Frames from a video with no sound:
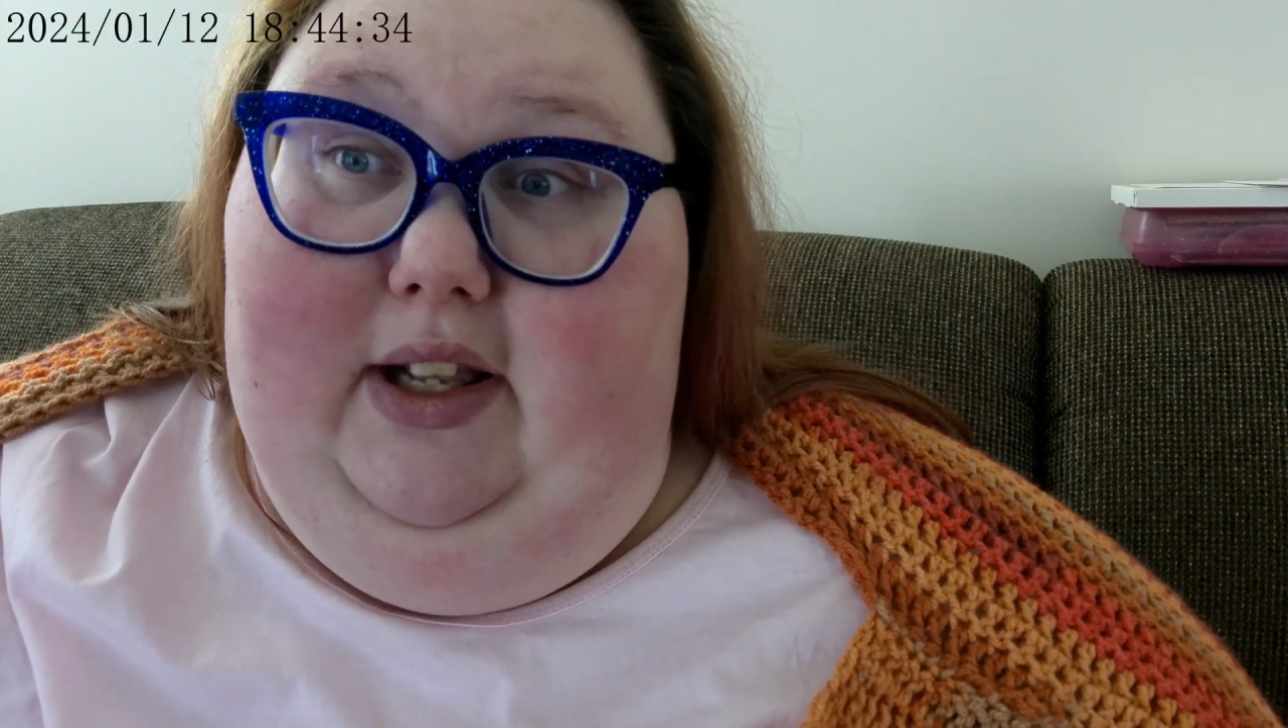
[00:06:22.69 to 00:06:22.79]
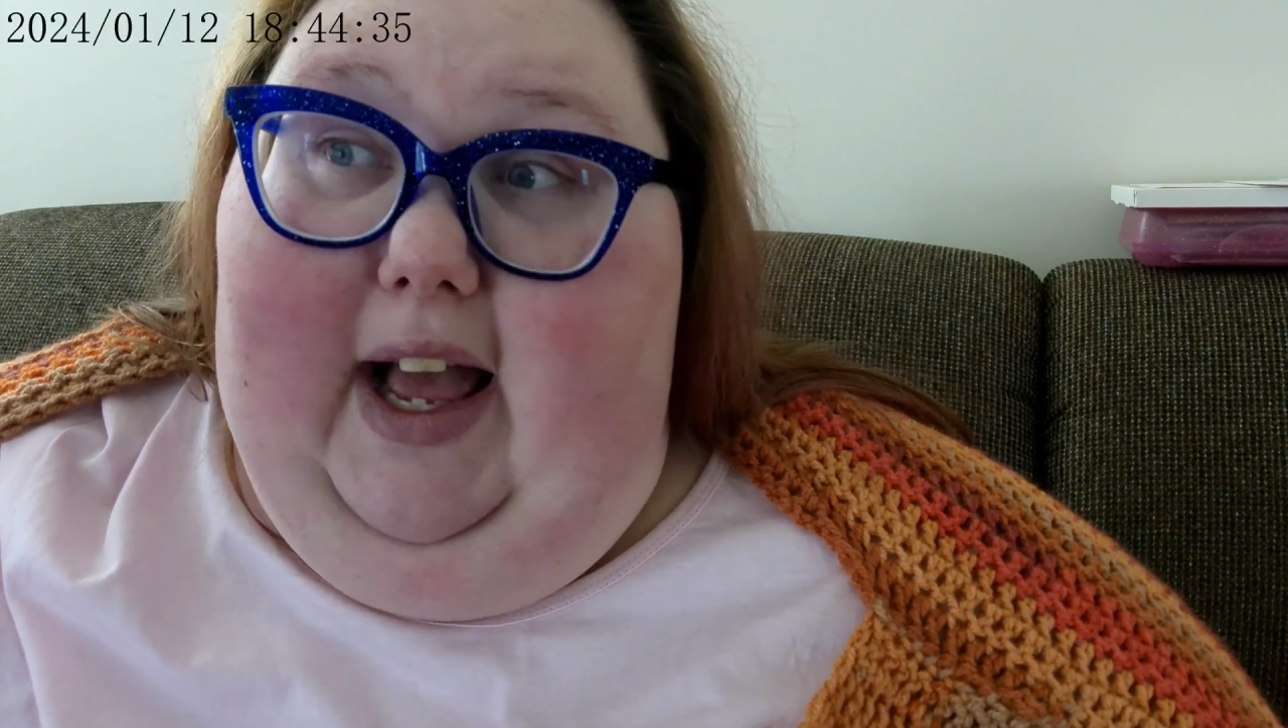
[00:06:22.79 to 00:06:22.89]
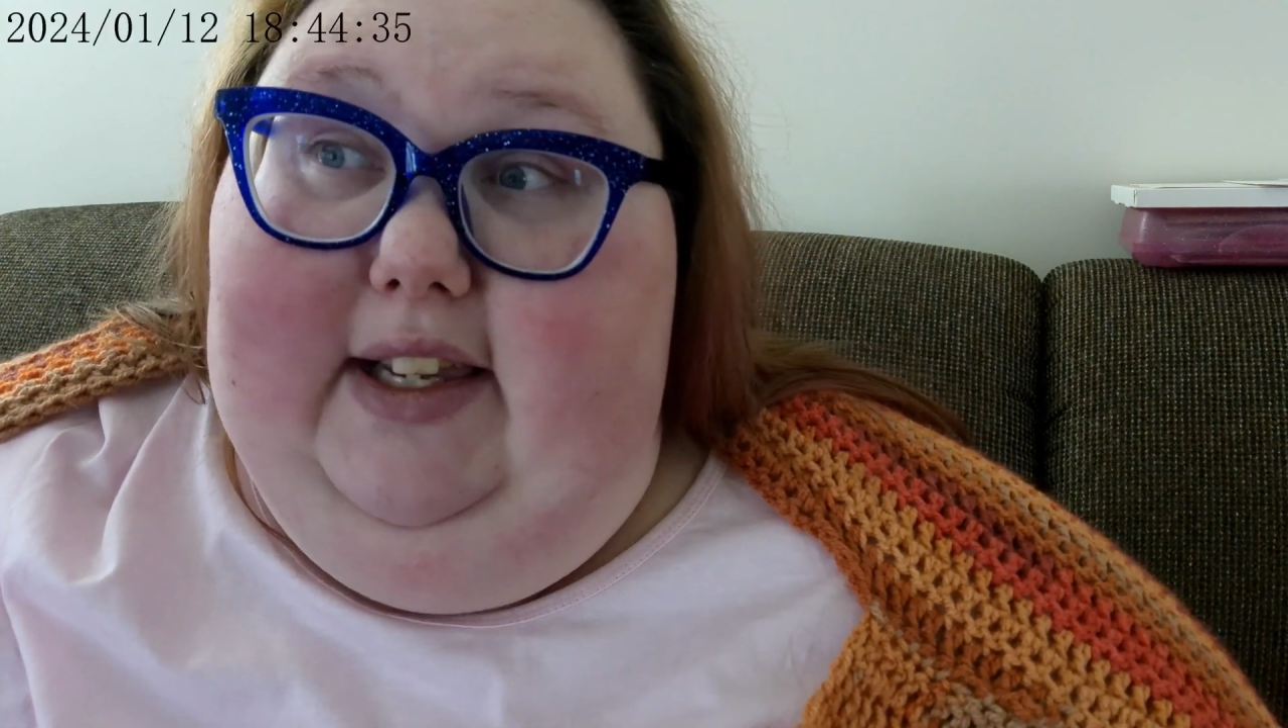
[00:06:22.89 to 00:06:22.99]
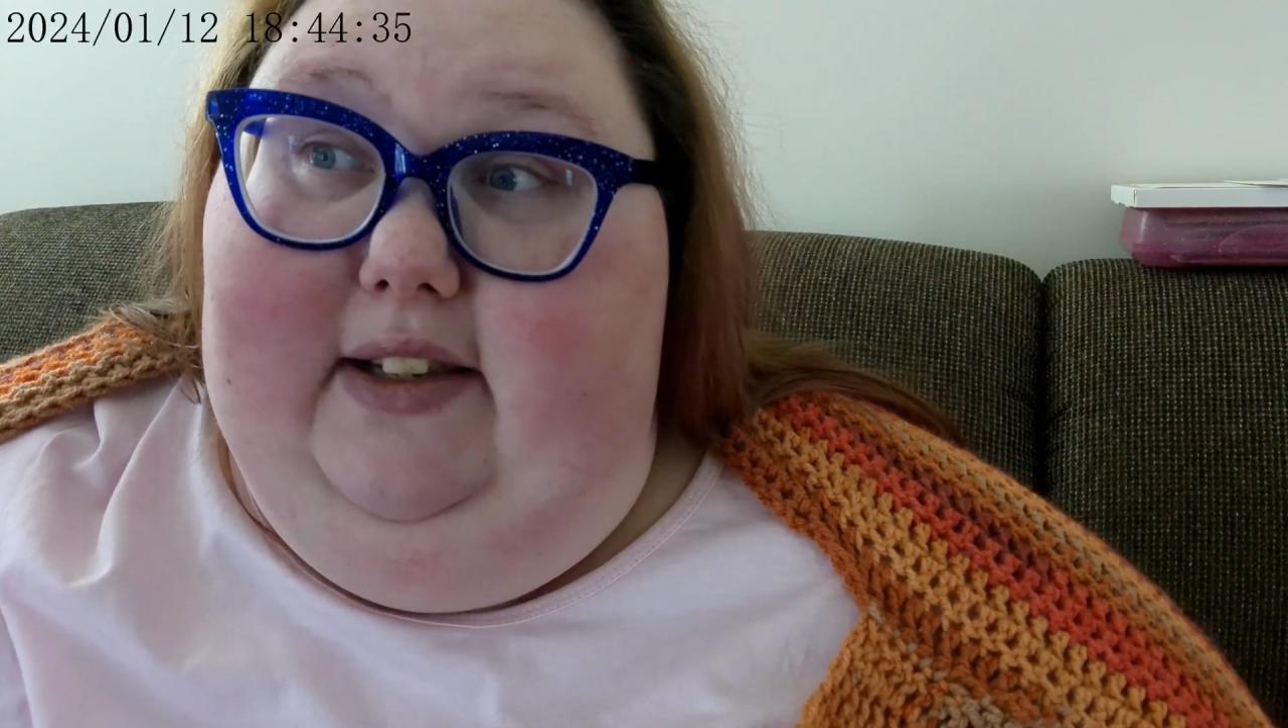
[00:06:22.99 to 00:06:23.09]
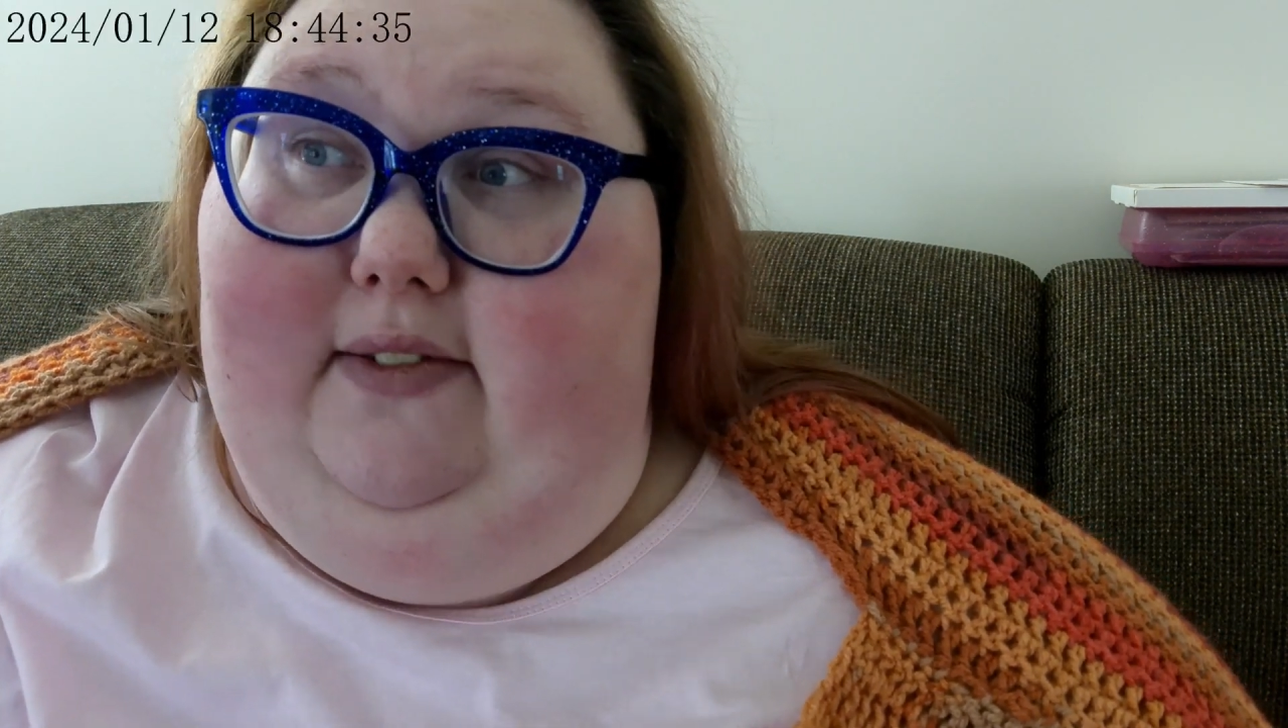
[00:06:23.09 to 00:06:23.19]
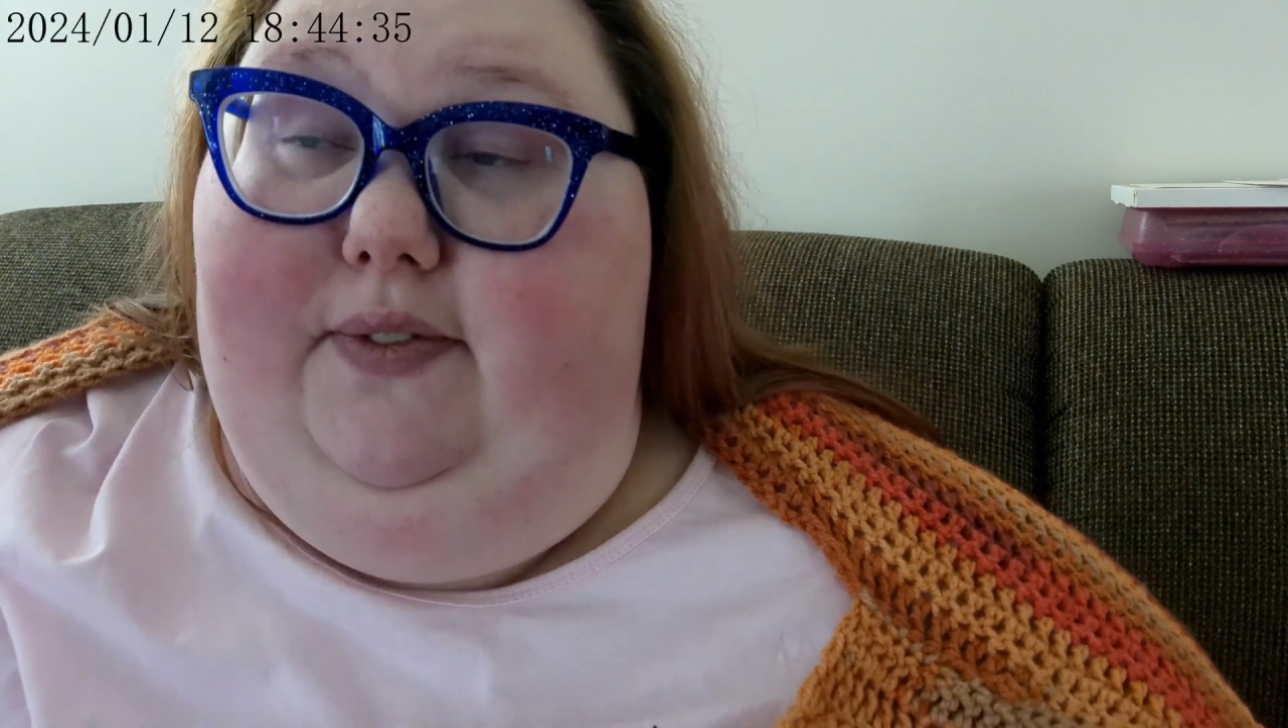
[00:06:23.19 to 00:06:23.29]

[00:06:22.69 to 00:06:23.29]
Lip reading: I can